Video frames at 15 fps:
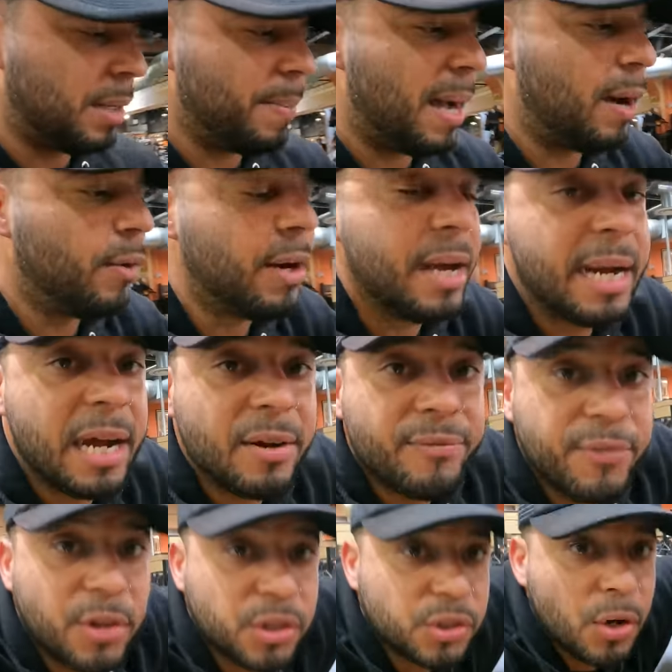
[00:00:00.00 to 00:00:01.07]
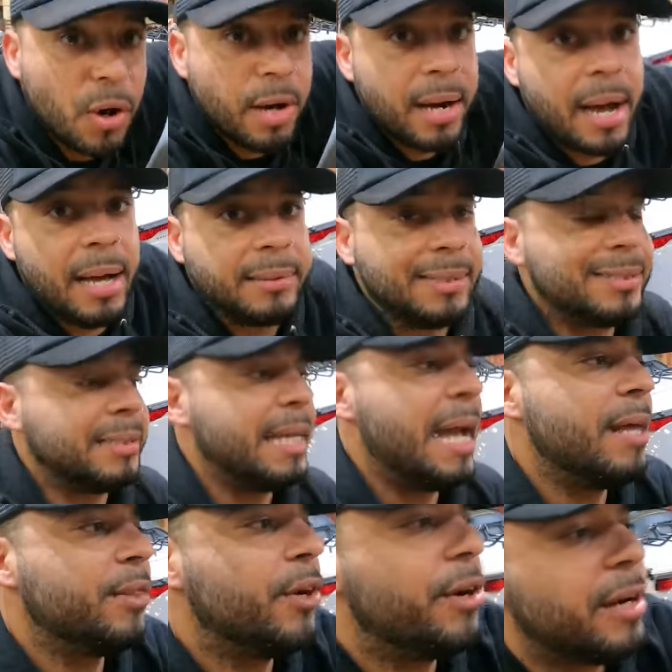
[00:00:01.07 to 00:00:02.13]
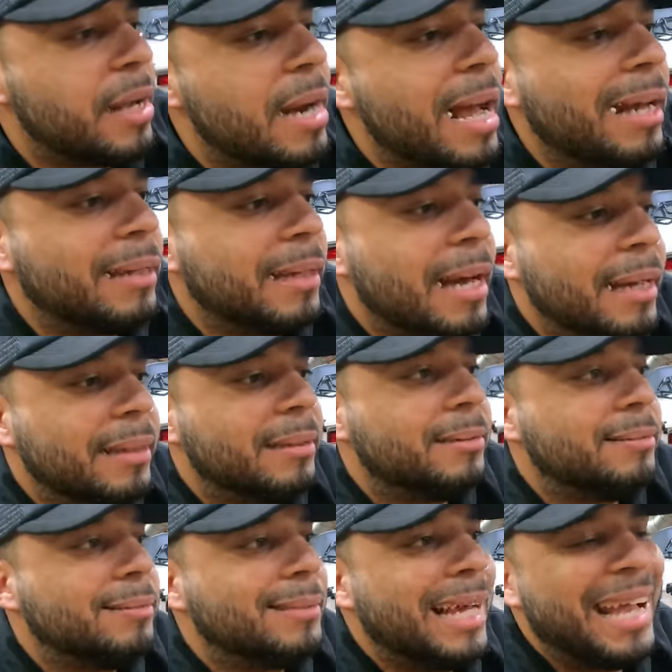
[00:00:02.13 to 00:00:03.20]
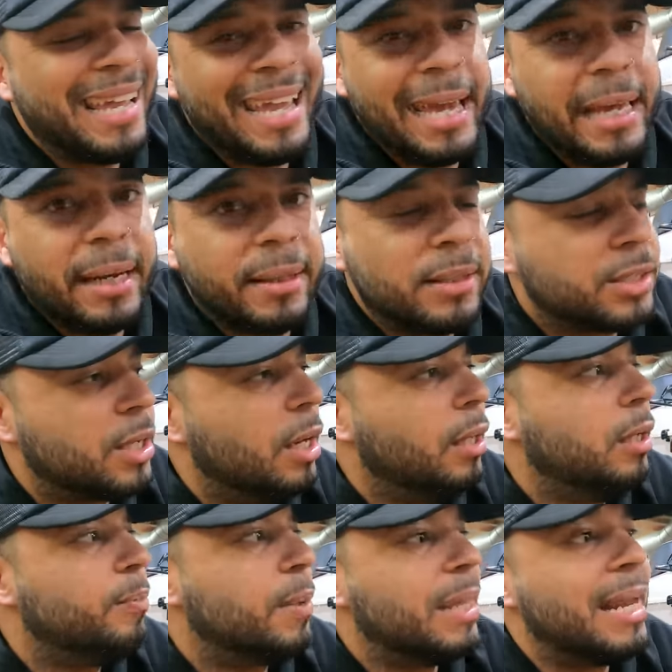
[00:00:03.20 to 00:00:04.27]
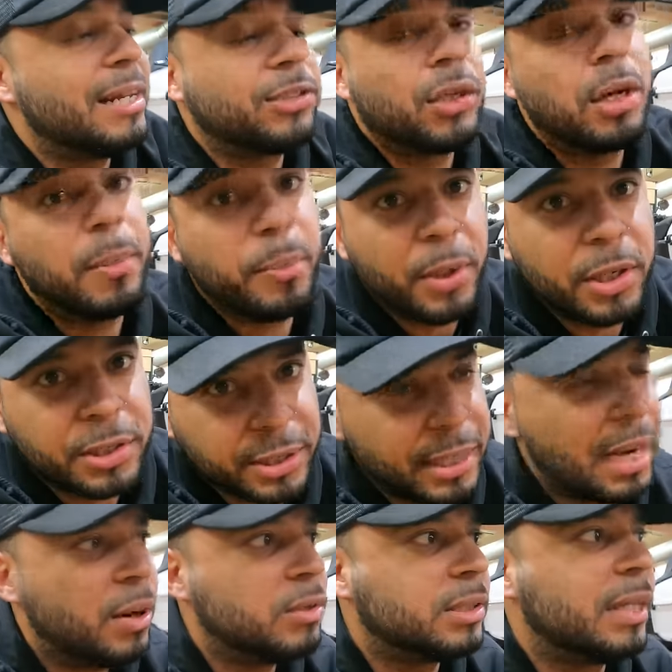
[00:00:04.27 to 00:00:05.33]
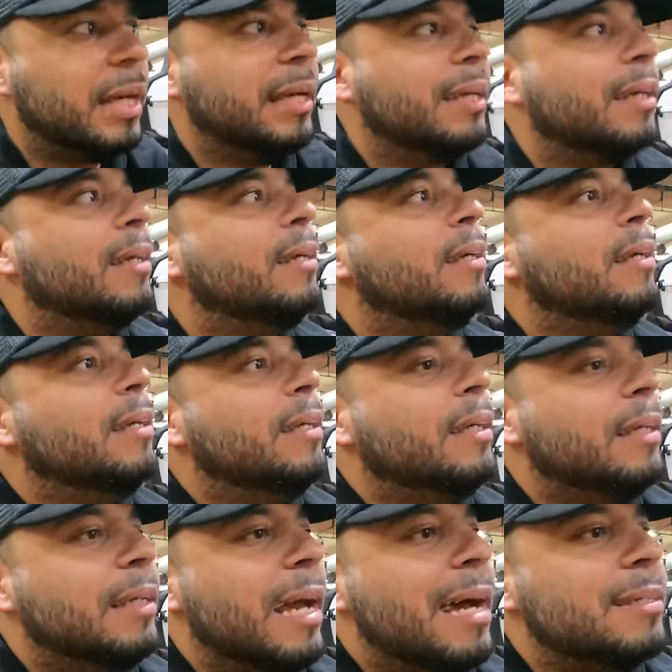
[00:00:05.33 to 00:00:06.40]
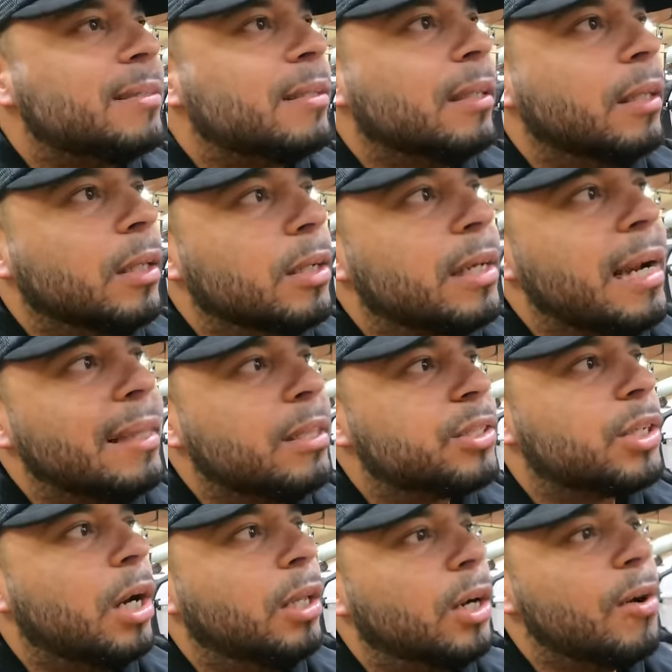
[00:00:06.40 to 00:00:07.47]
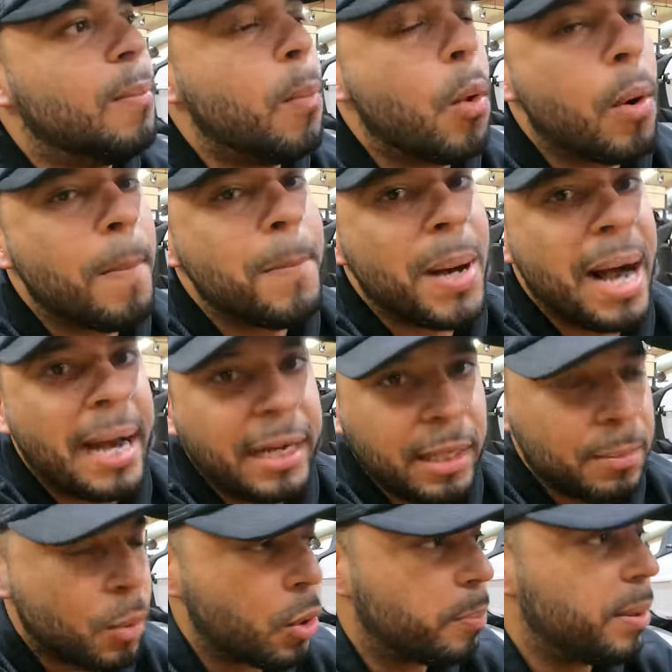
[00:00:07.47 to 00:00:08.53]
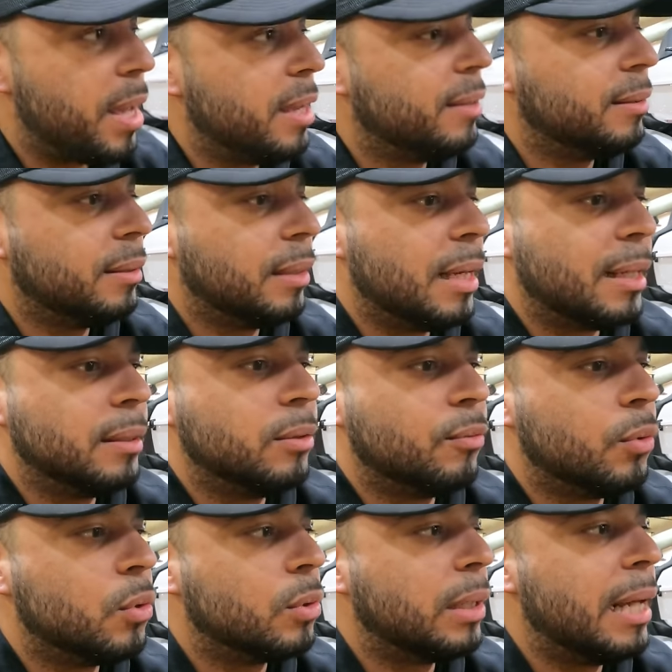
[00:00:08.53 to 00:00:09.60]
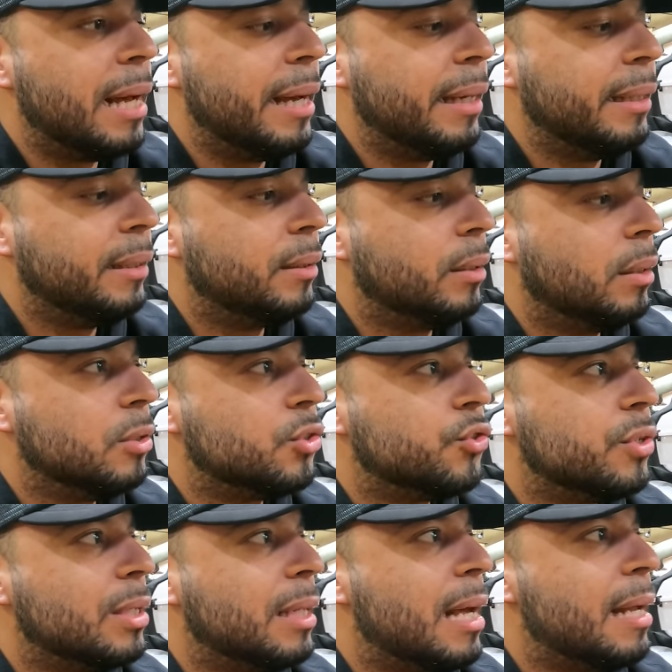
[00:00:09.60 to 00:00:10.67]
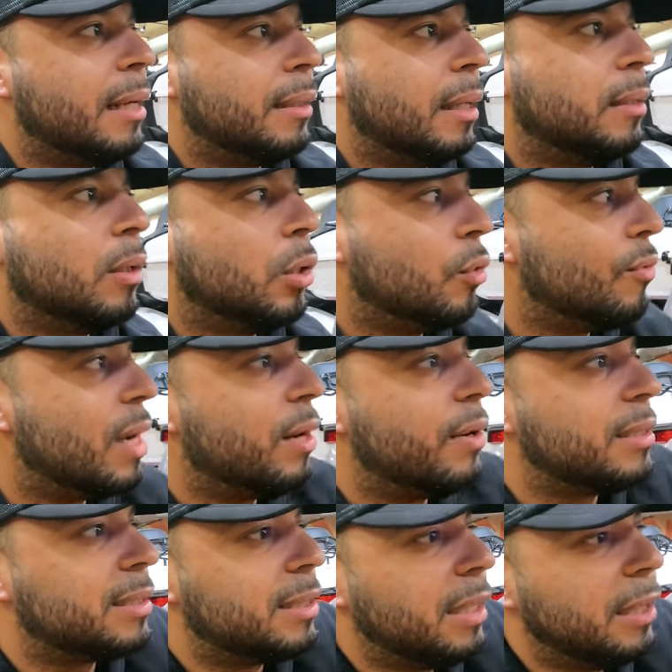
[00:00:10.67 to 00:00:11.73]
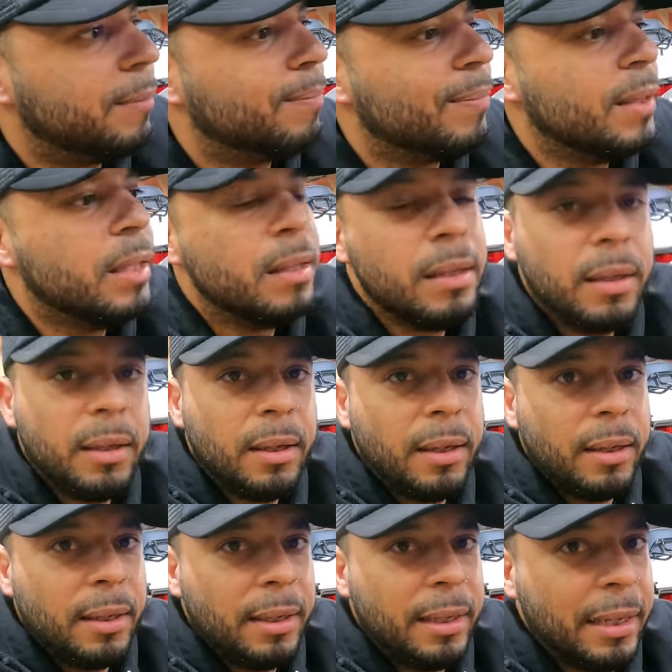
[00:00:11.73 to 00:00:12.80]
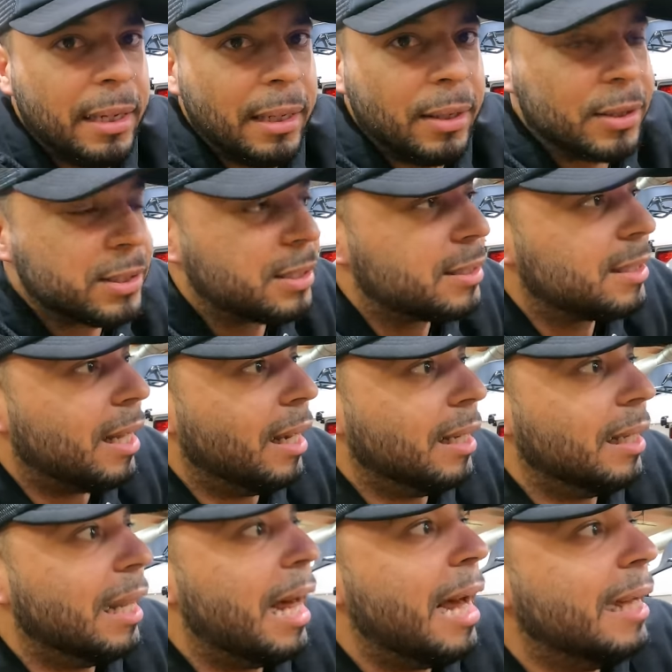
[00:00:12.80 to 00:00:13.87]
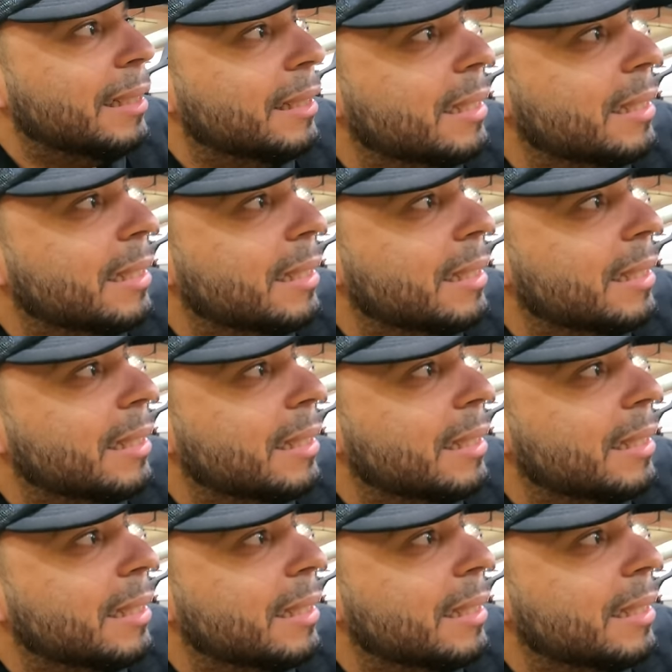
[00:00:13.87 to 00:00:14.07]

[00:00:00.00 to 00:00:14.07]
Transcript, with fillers: came out, and I first saw it on the standard, and I I, I hated this color, but then I saw it in person. I was like, yes, looking at this color, more body, more paint, like on the Road Glide, on the Street Glide, and then the Lowrider ST it looks a lot